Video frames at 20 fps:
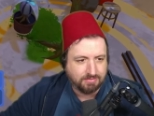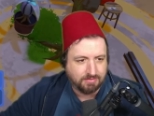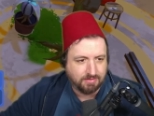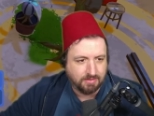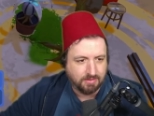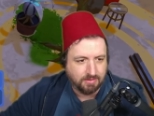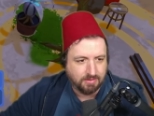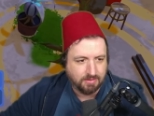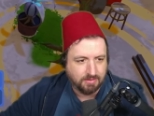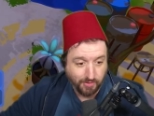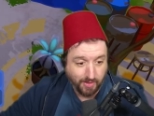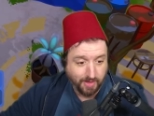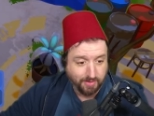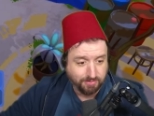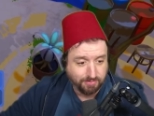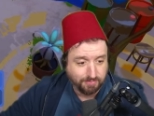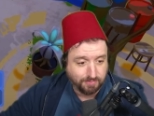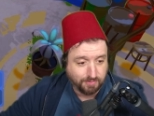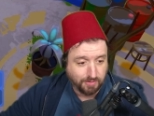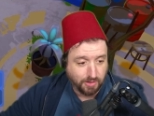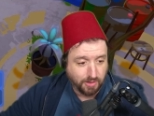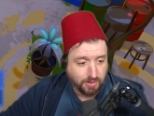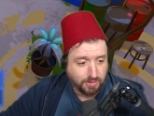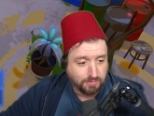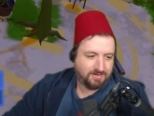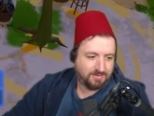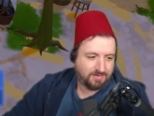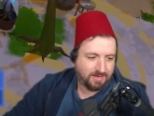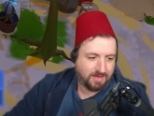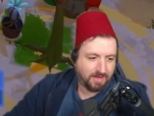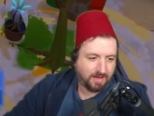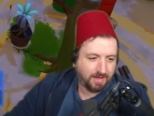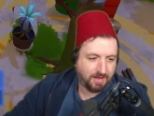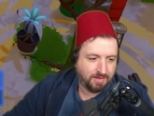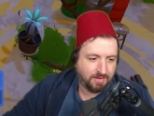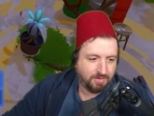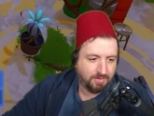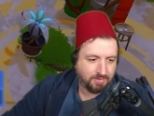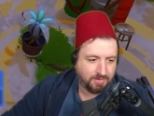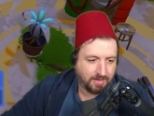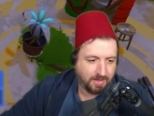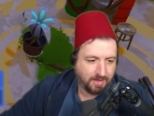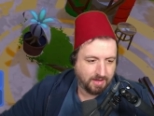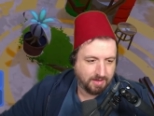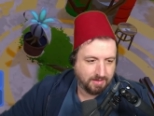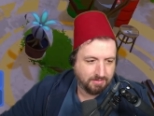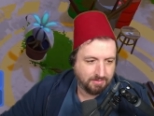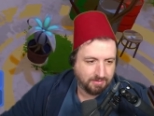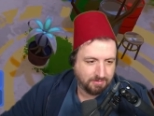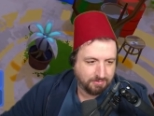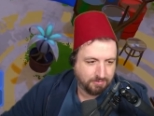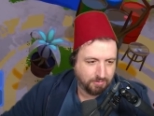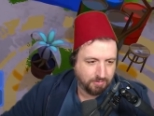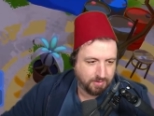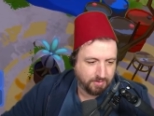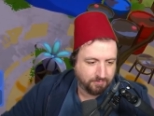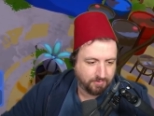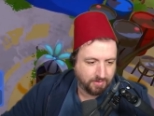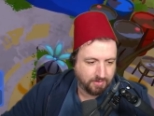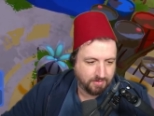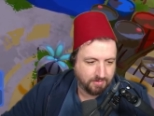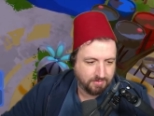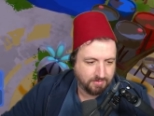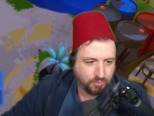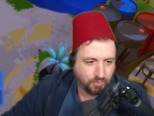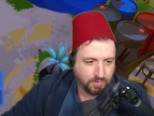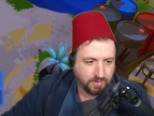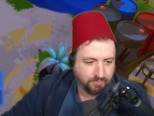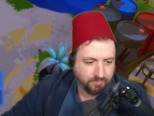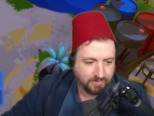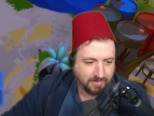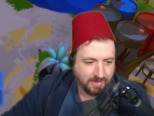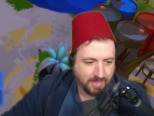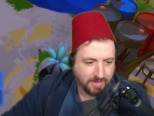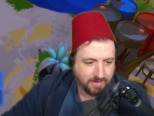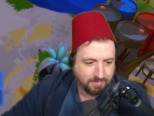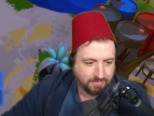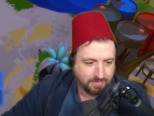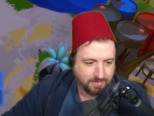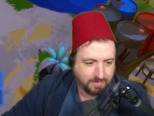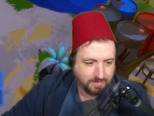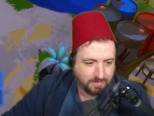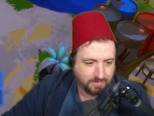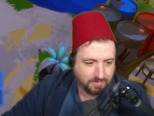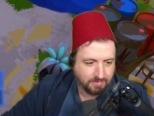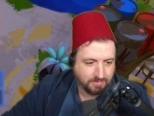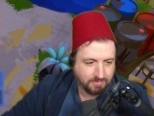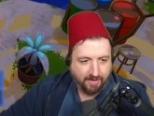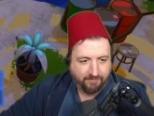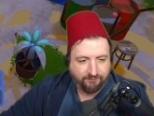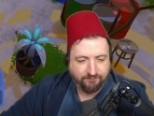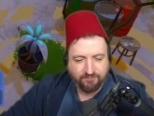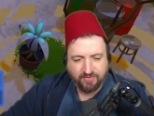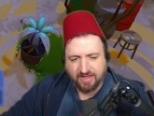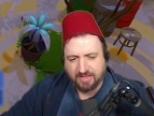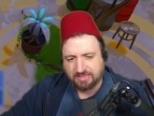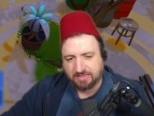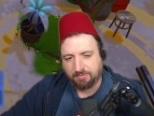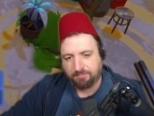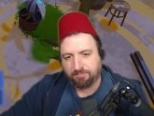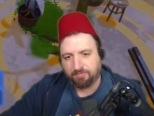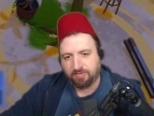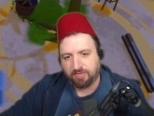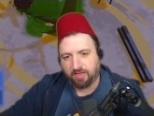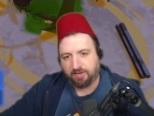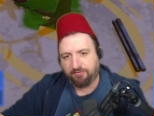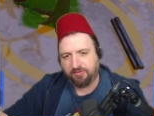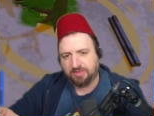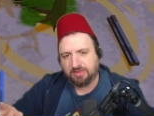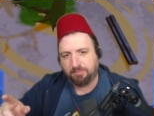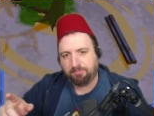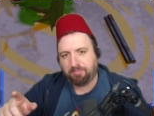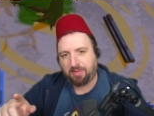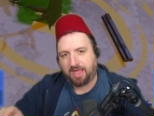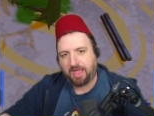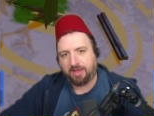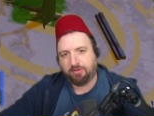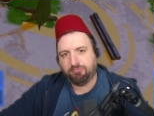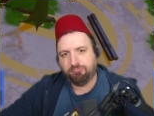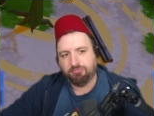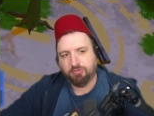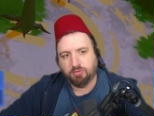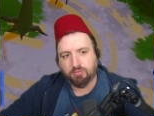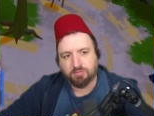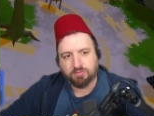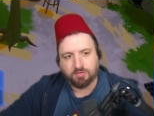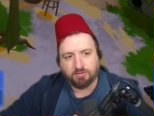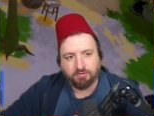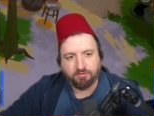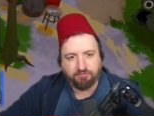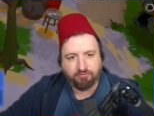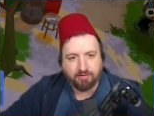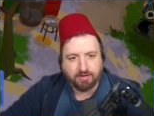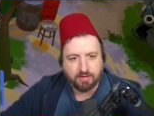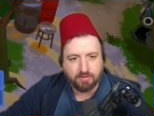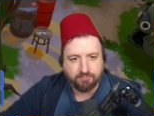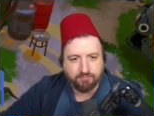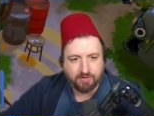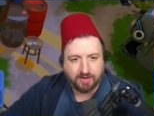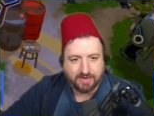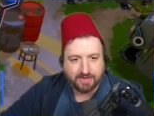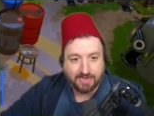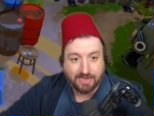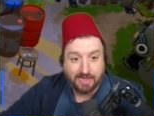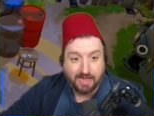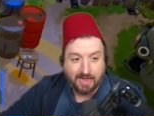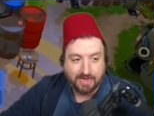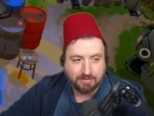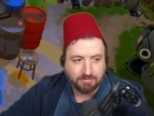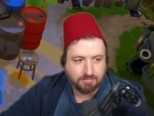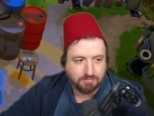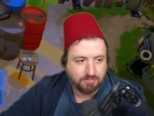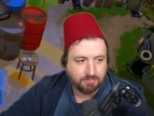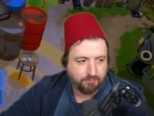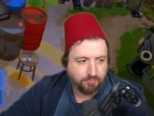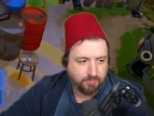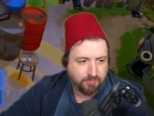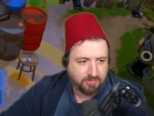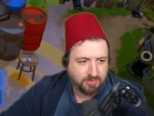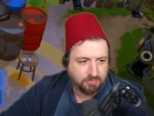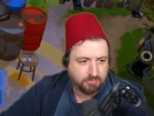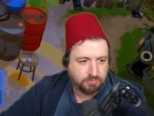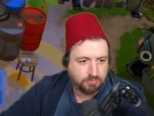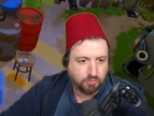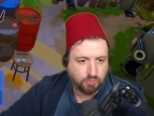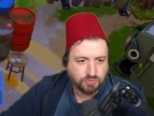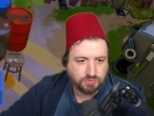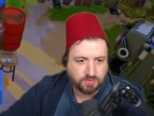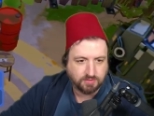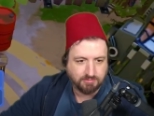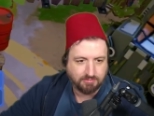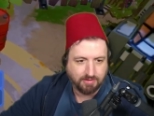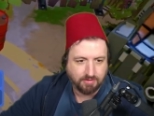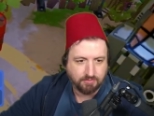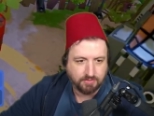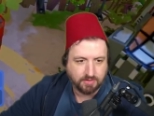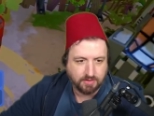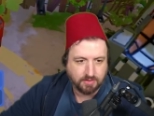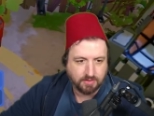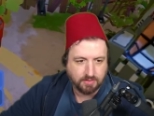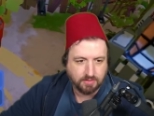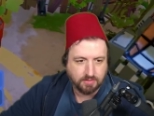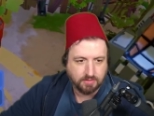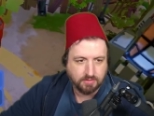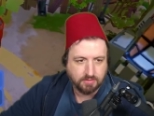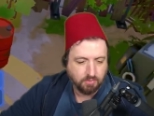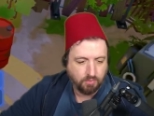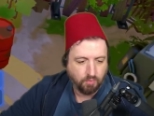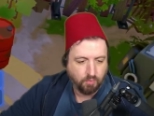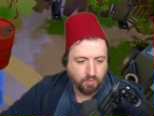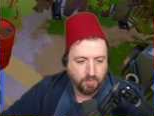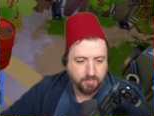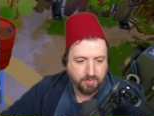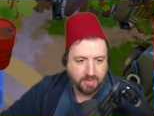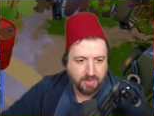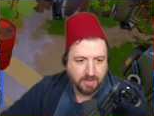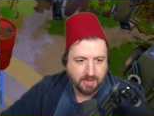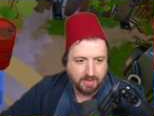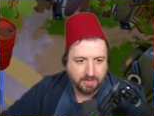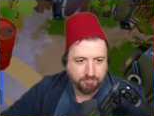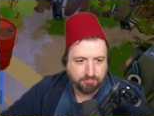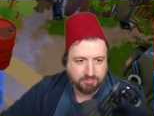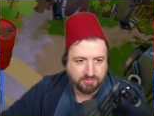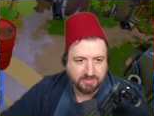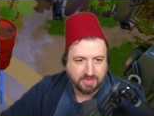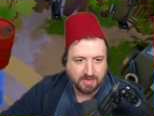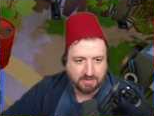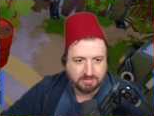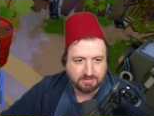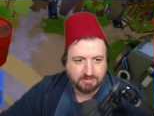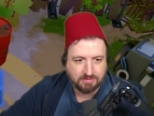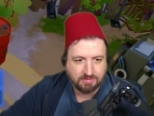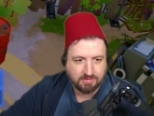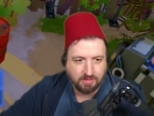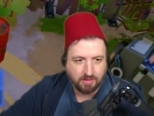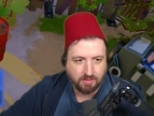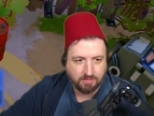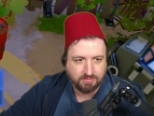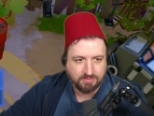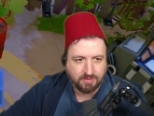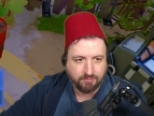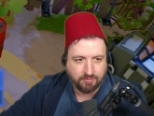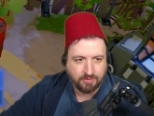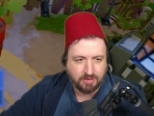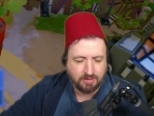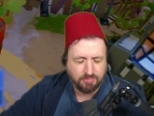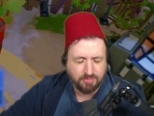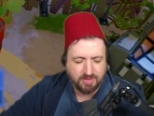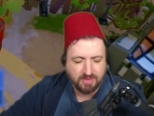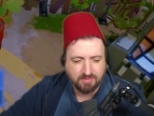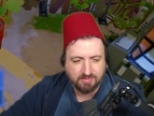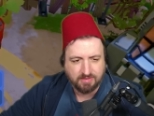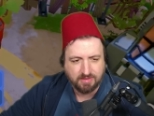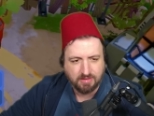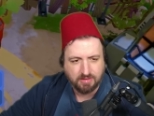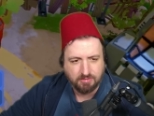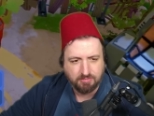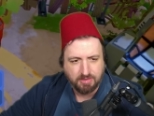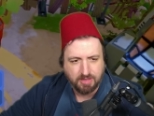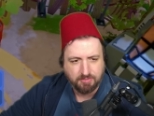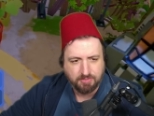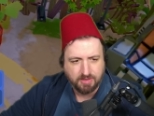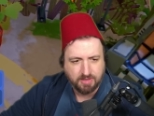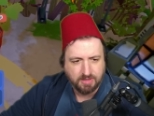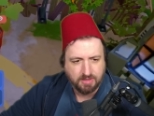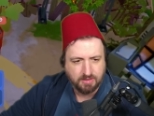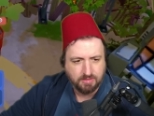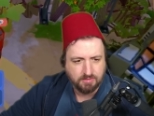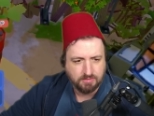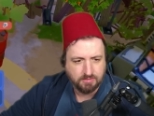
That sucks. Okay. Let's do another lettuce here. I think the bad roots are afraid of like light. So if I put some torches around here, we'll be able to like protect our stuff a little bit easier maybe.